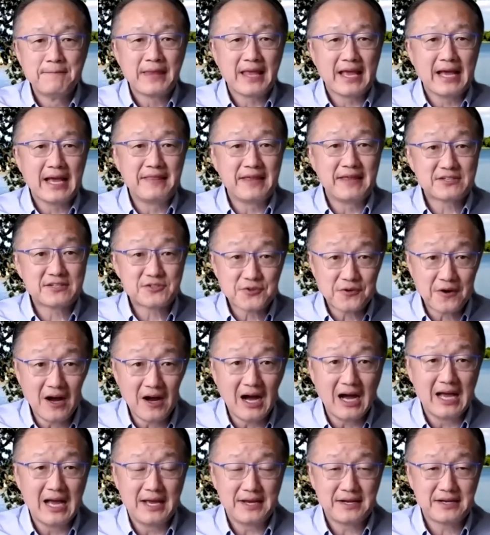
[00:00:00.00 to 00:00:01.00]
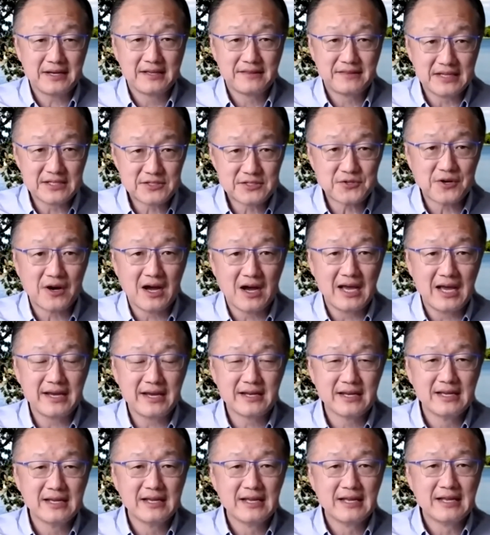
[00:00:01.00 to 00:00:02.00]
And they tried,
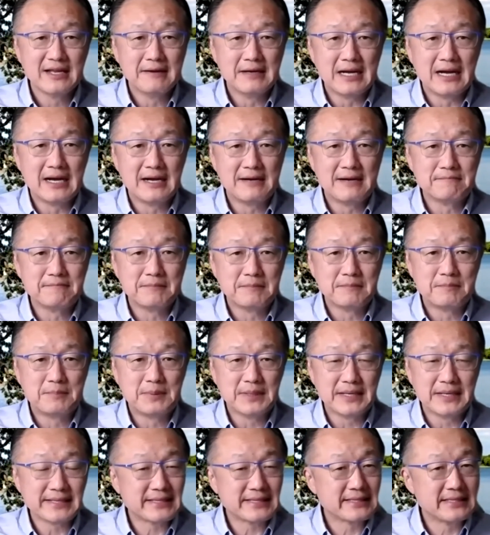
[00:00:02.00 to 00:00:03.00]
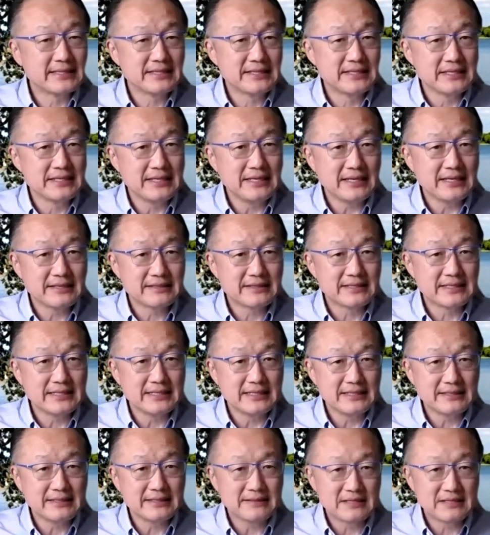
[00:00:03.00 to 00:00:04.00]
but
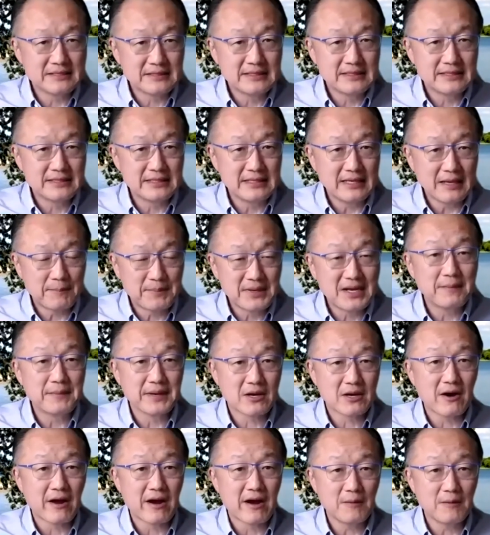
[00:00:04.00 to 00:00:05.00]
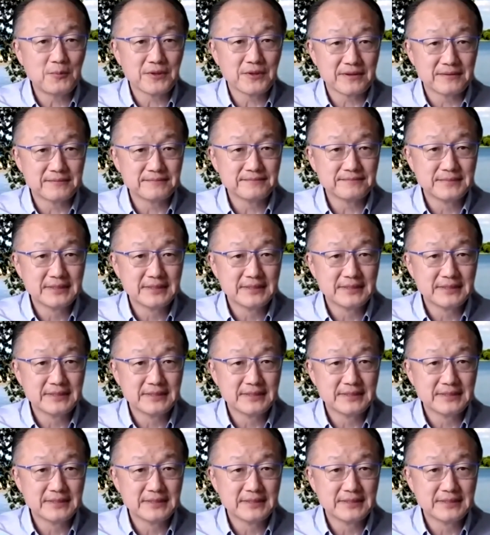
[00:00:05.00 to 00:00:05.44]
the epidemic caught up with them.